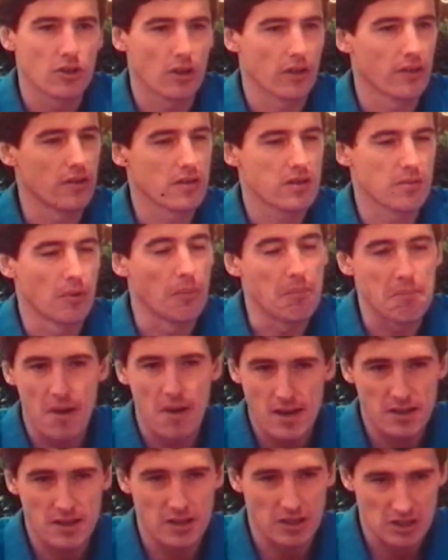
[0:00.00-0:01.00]
John, there are some
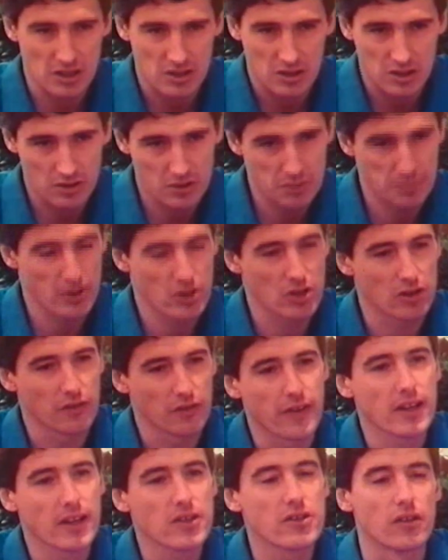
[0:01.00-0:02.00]
amazing special
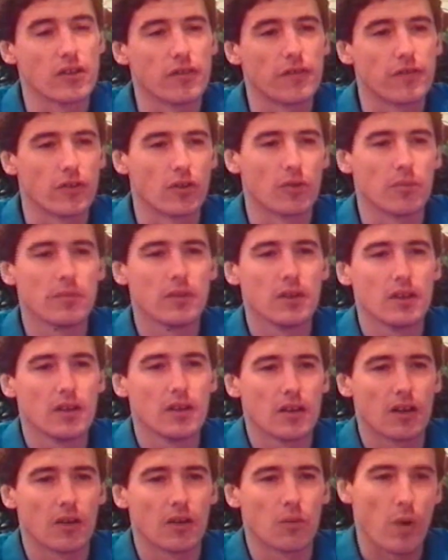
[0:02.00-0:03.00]
effects in the film.
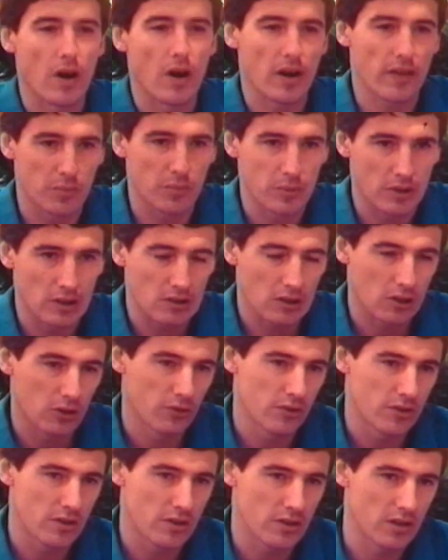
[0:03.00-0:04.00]
Uh, one of them
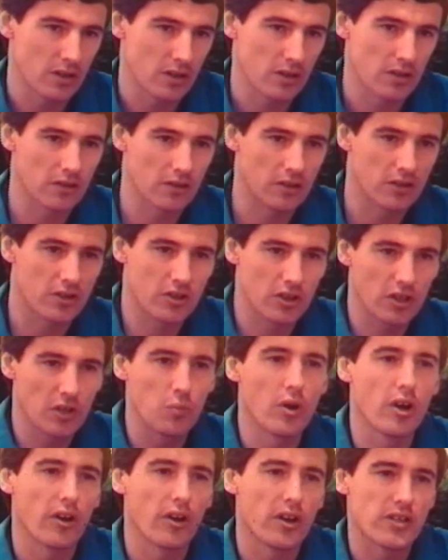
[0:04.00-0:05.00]
includes the
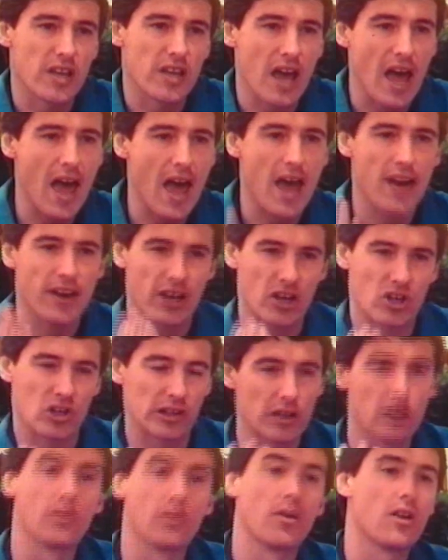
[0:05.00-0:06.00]
scene where his hand
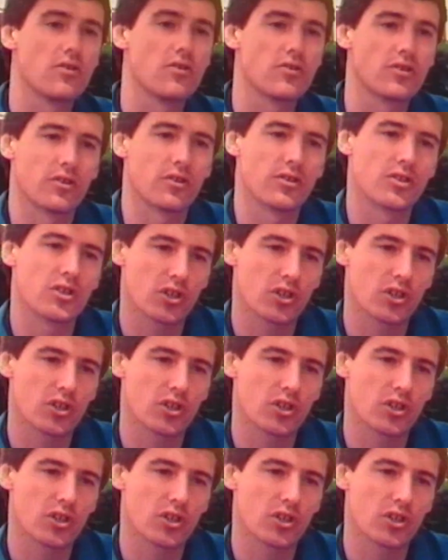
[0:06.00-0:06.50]
actually grows on